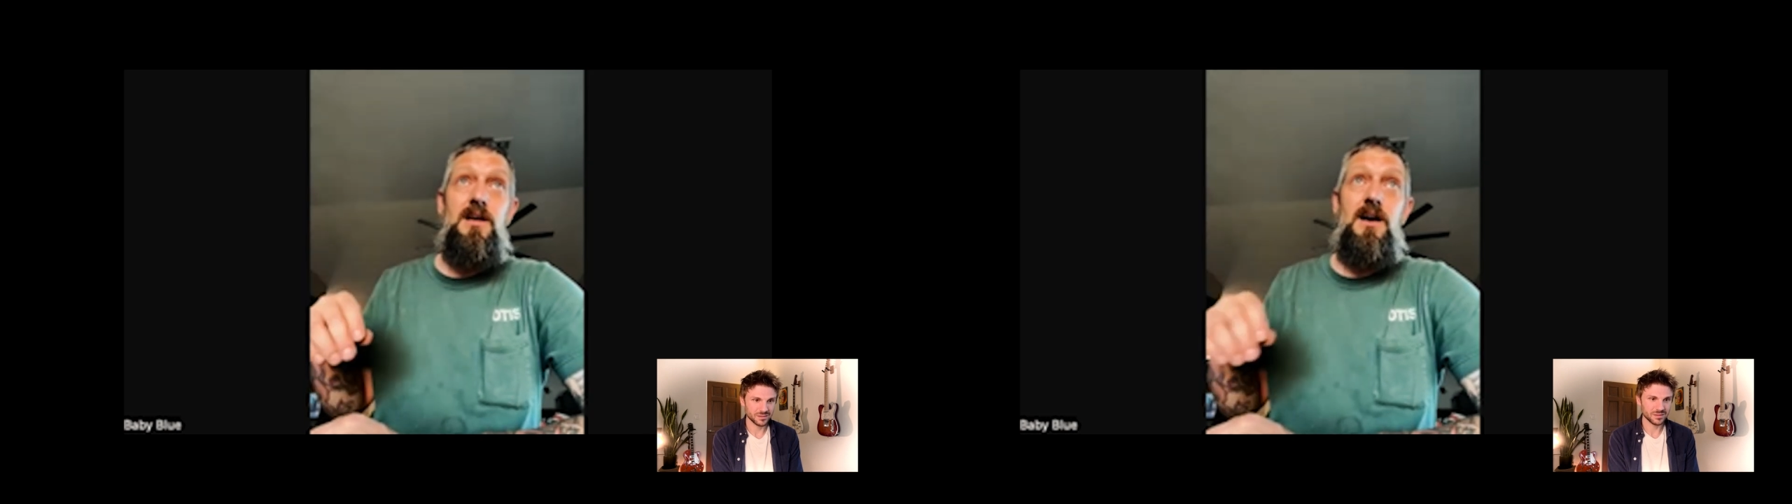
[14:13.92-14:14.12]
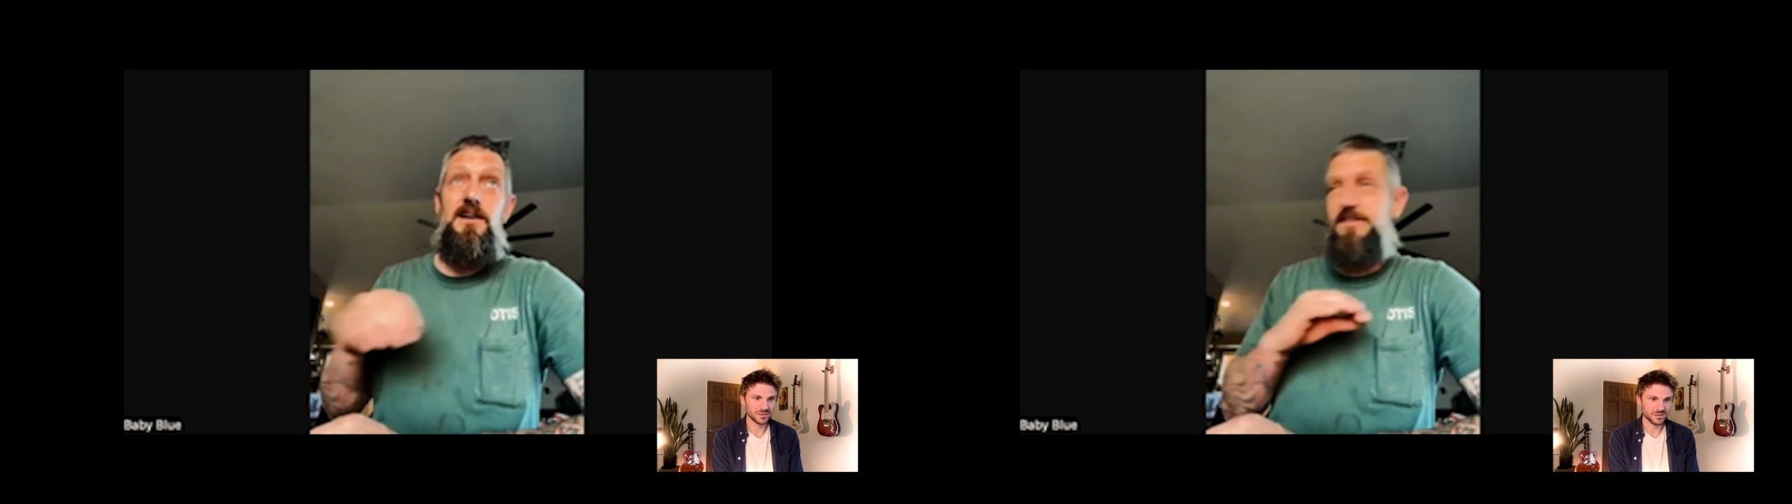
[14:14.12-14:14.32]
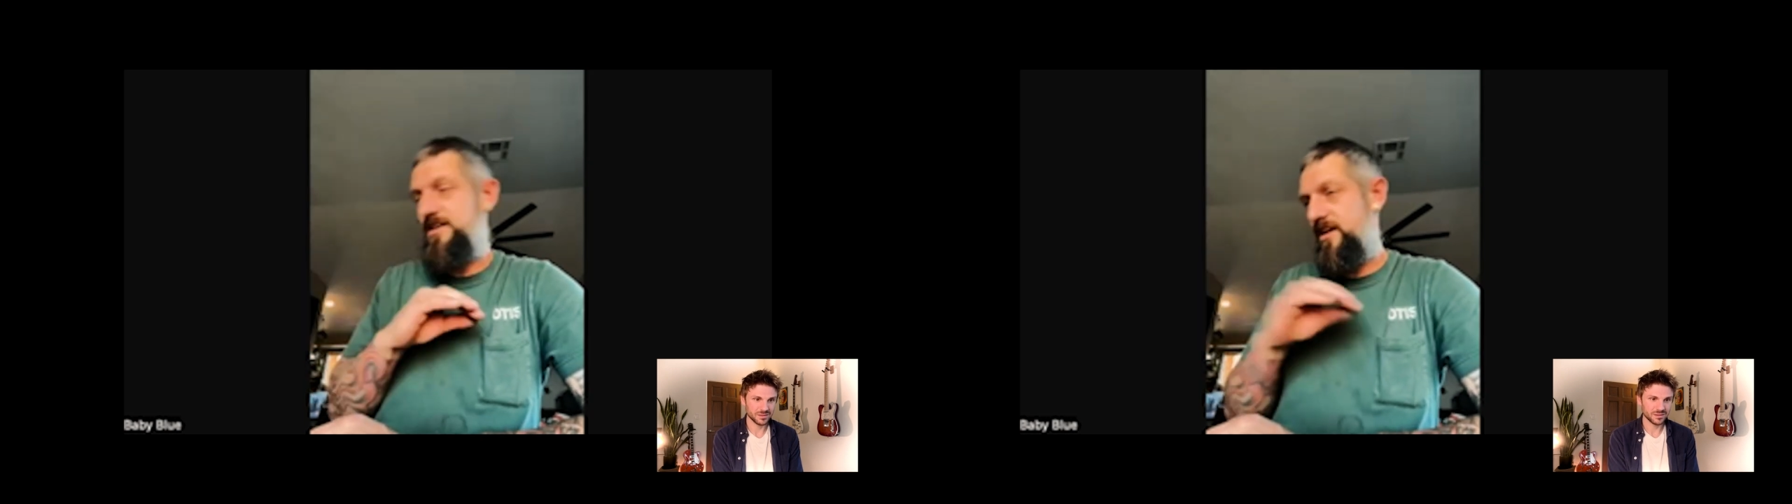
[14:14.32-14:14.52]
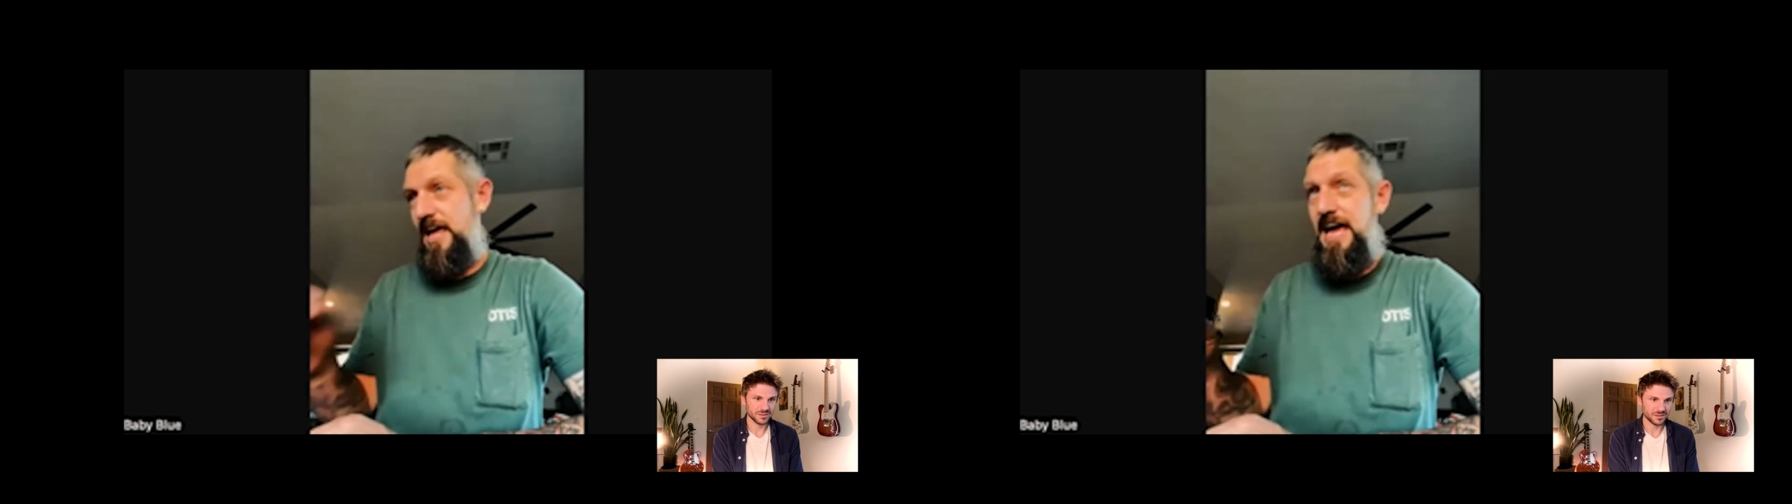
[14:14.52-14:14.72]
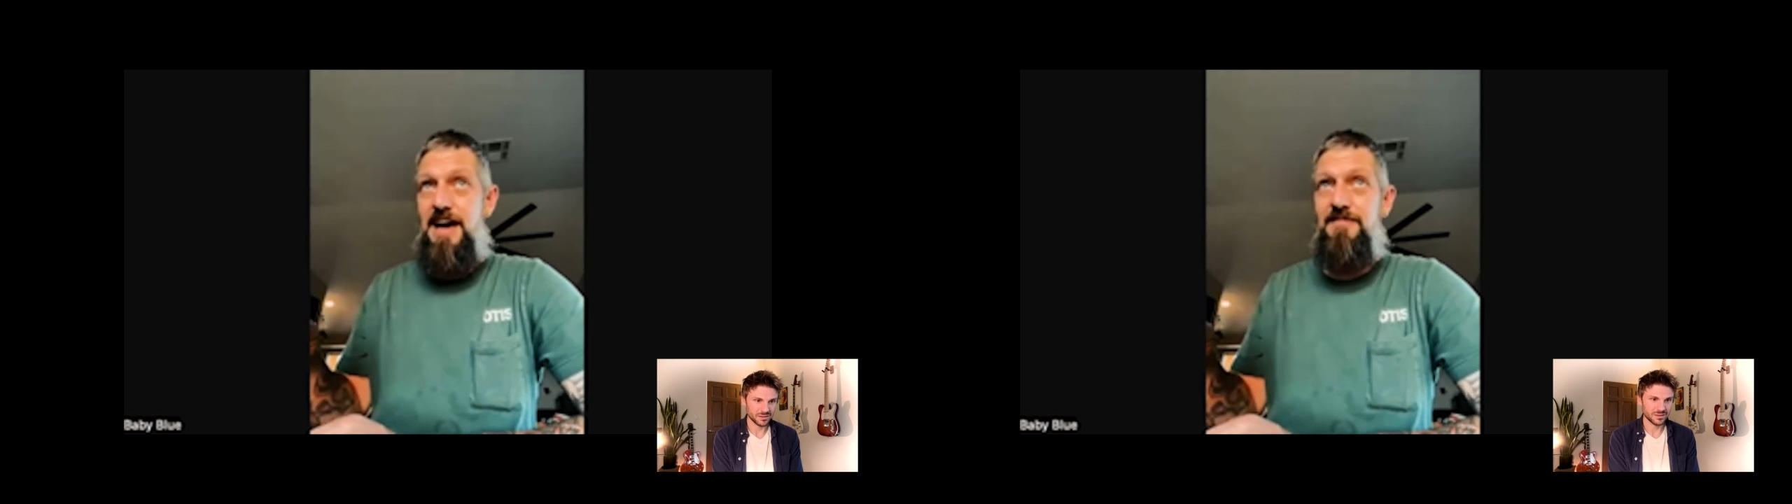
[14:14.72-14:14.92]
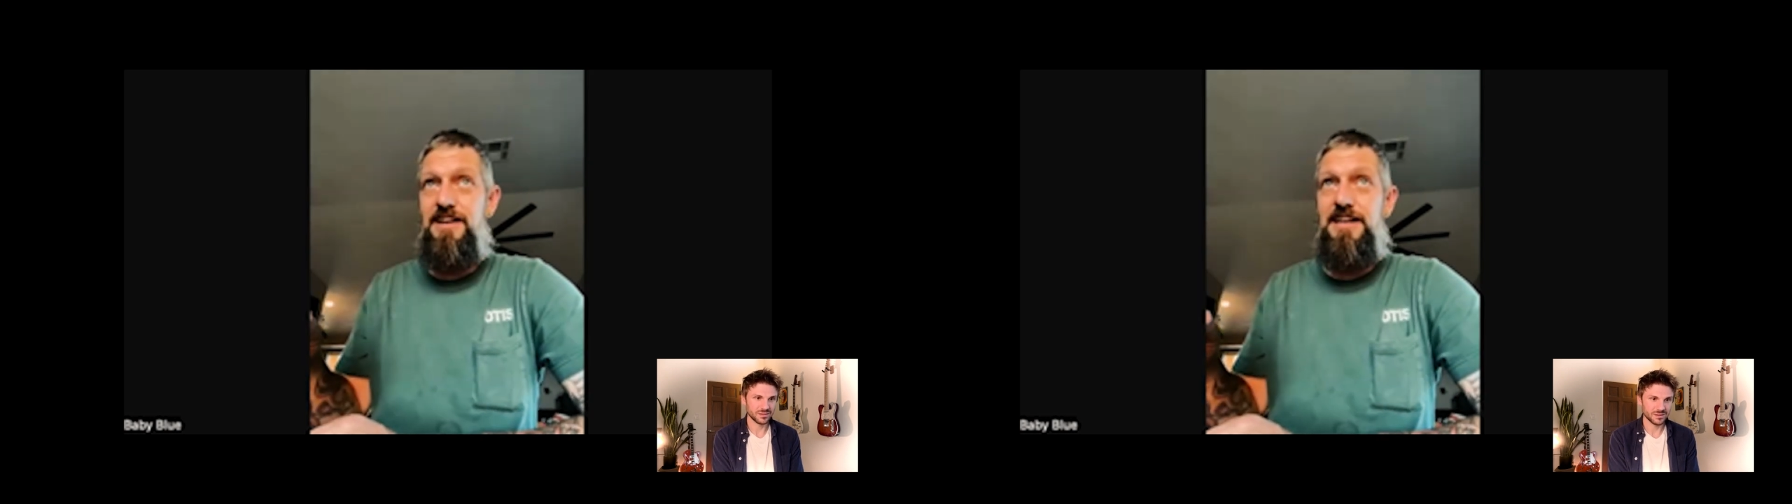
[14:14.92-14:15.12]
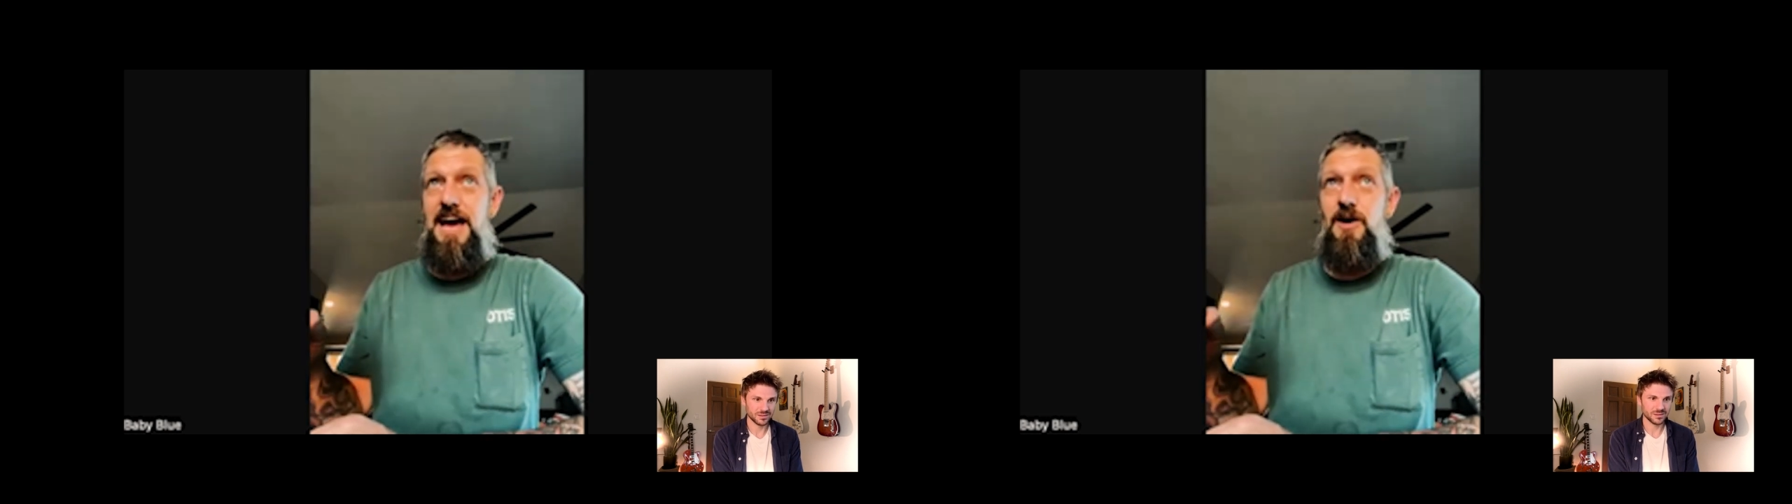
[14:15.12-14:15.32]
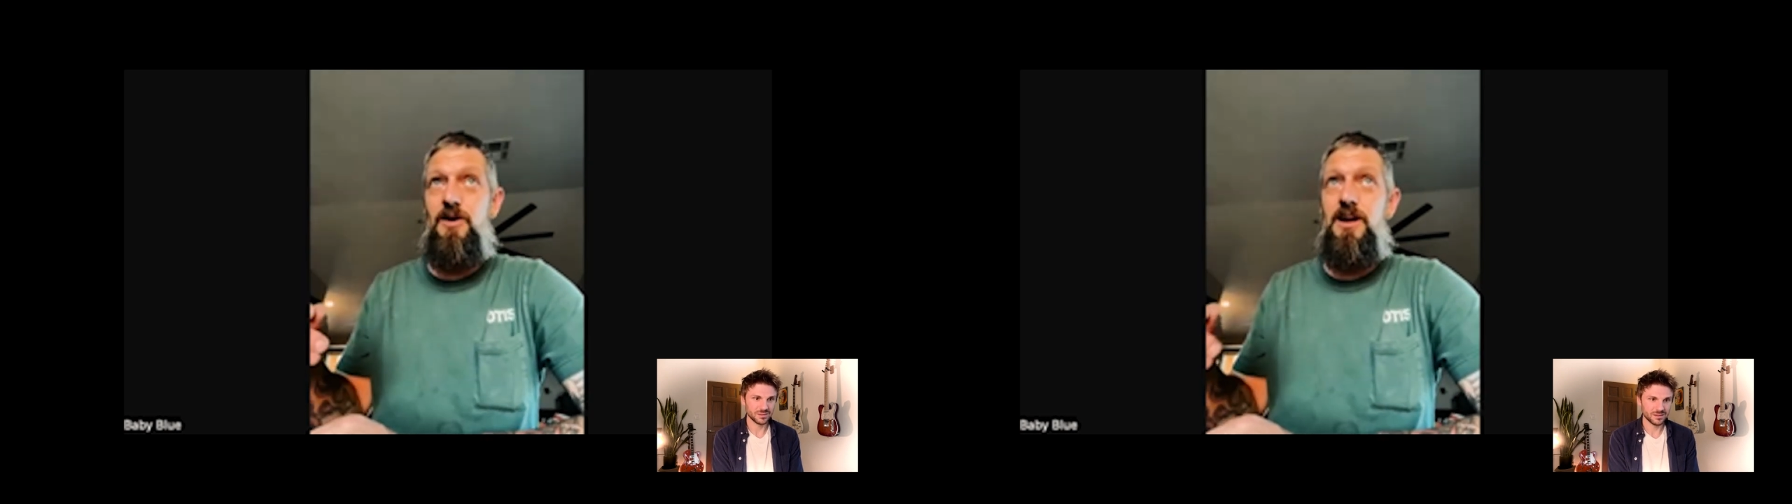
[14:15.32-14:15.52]
until I have it
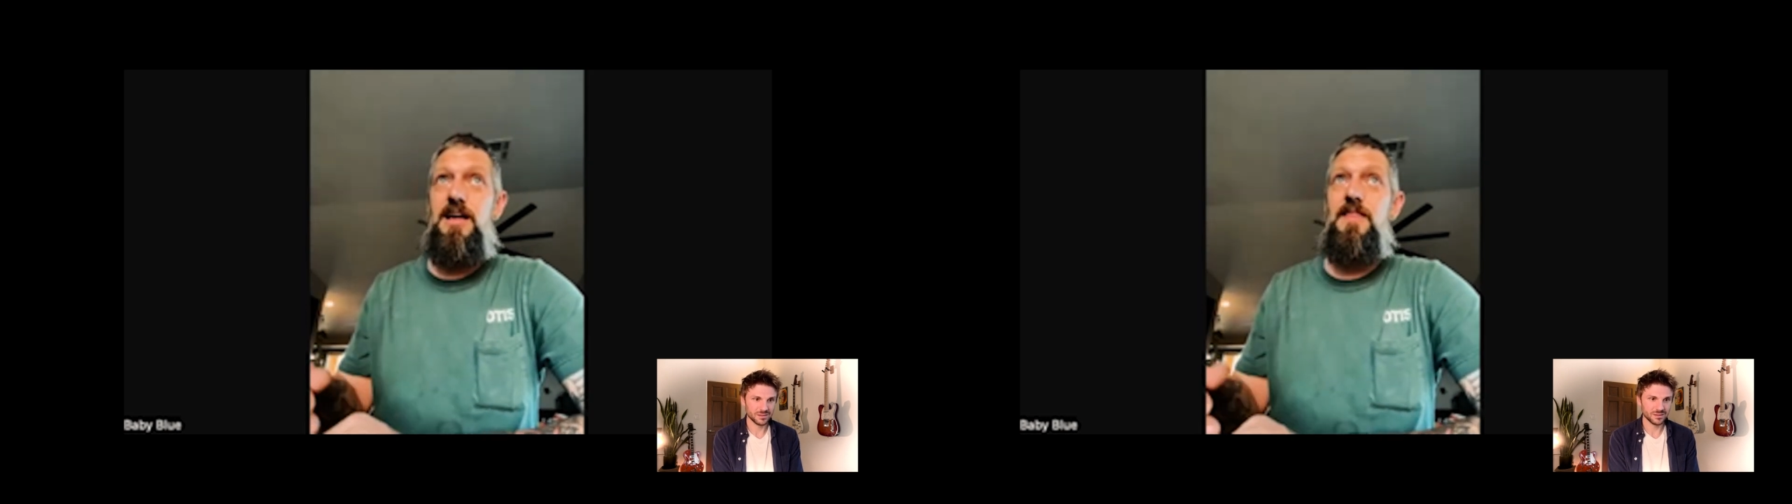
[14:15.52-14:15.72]
down,